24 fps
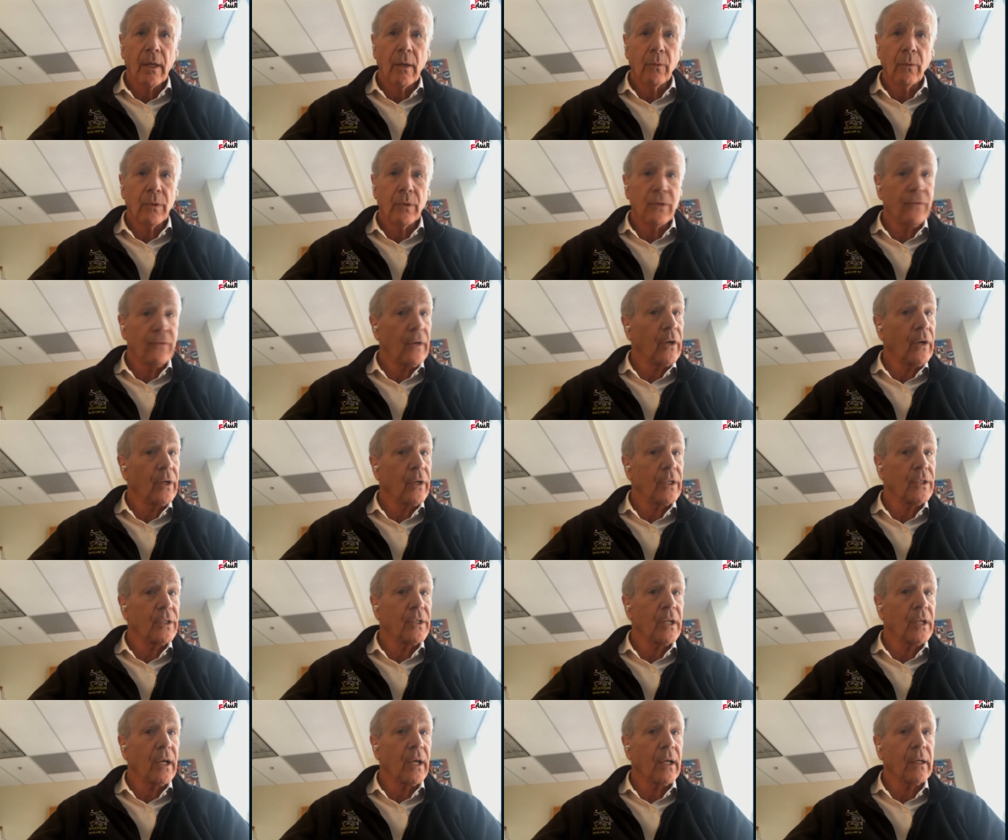He was very
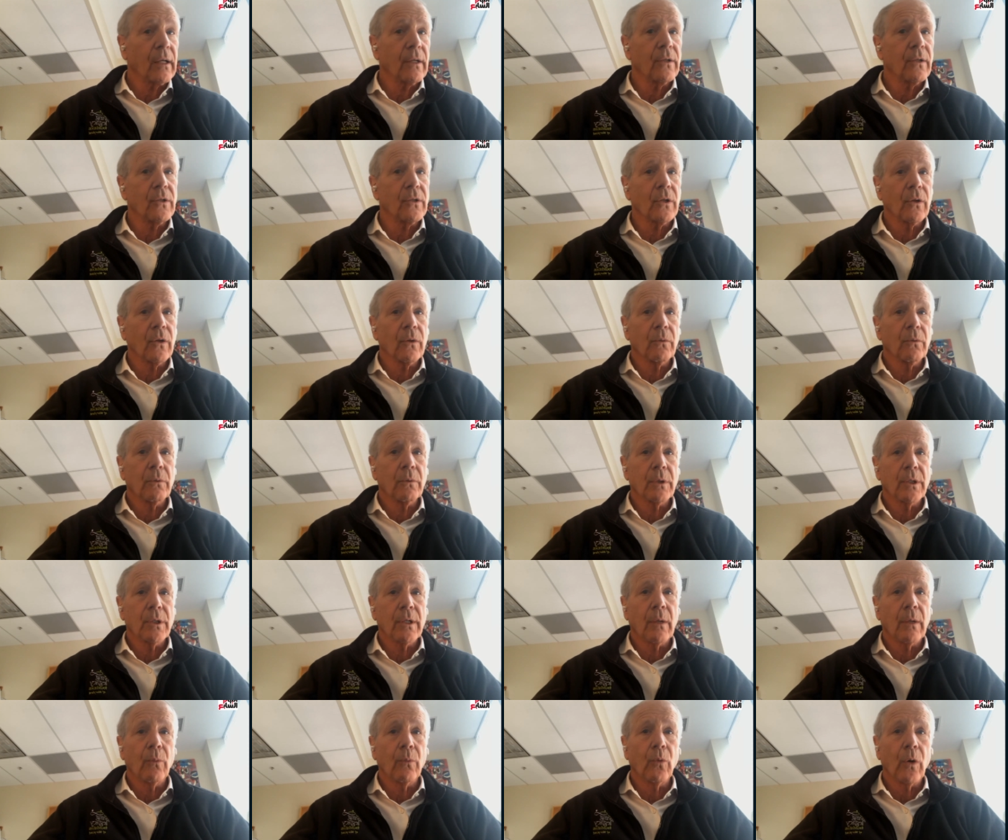sick, and so there was
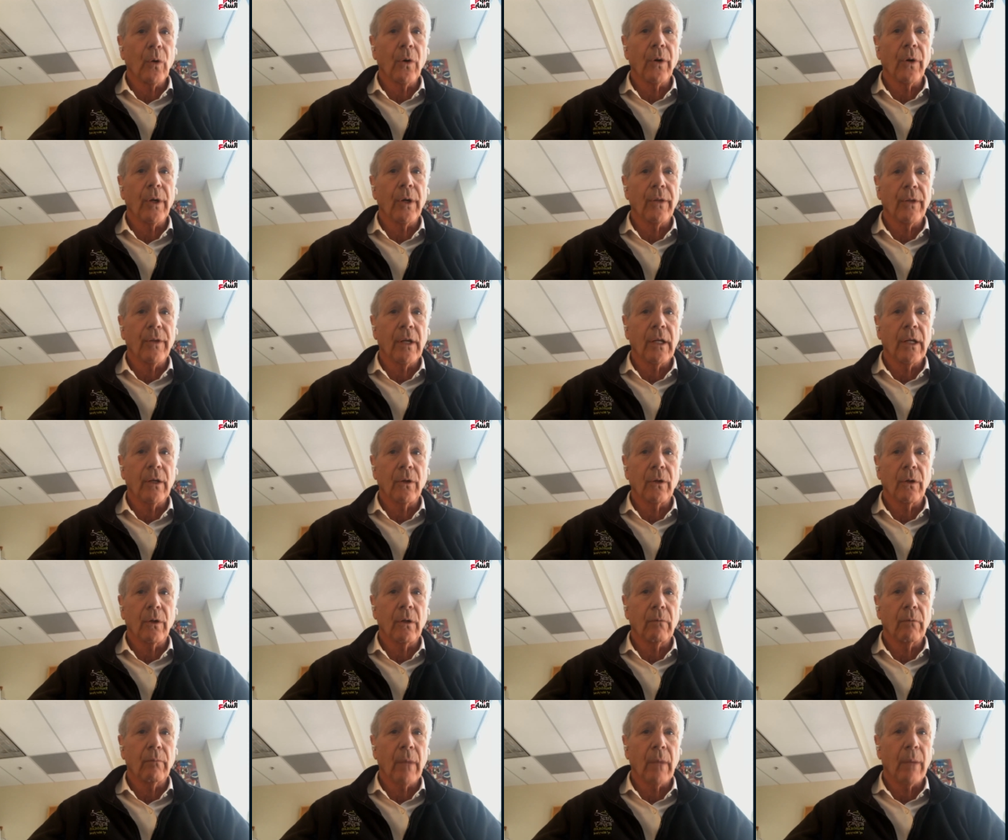some worry that he
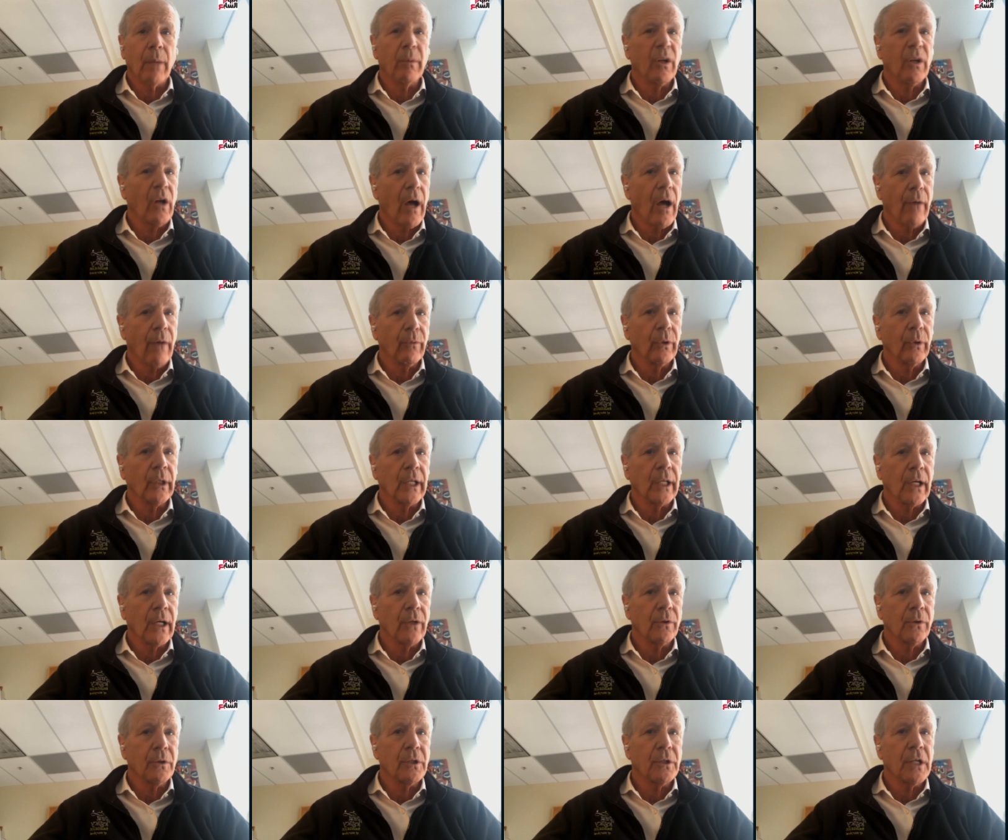could maybe not really
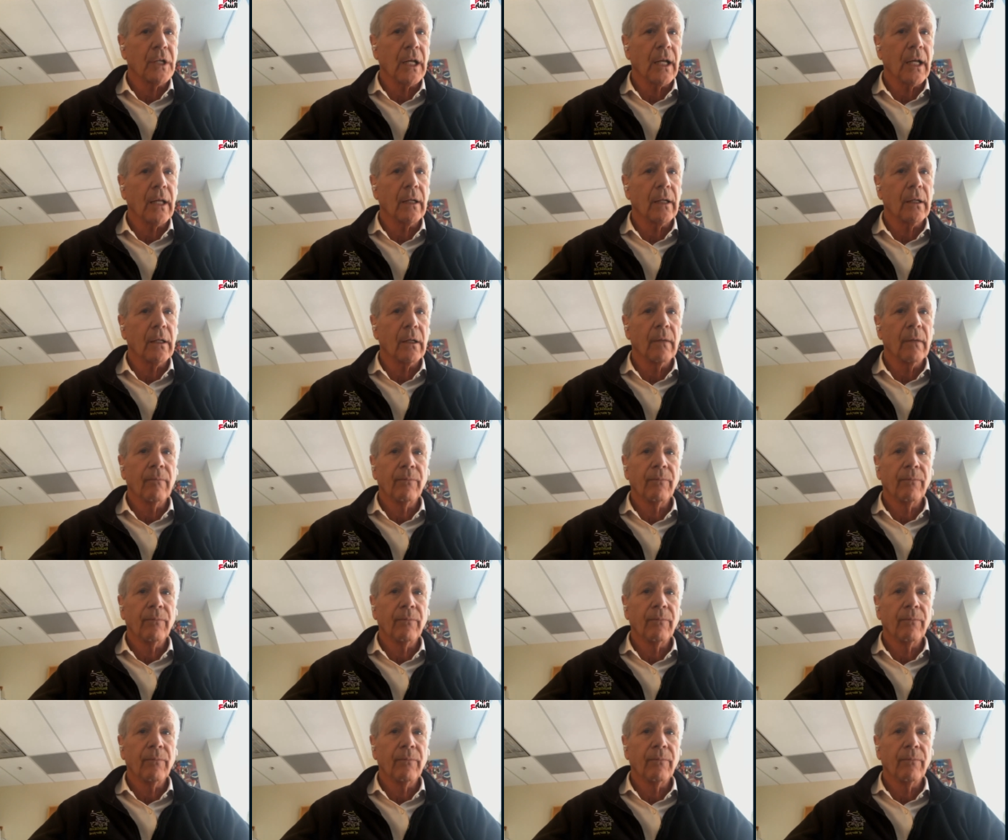understand.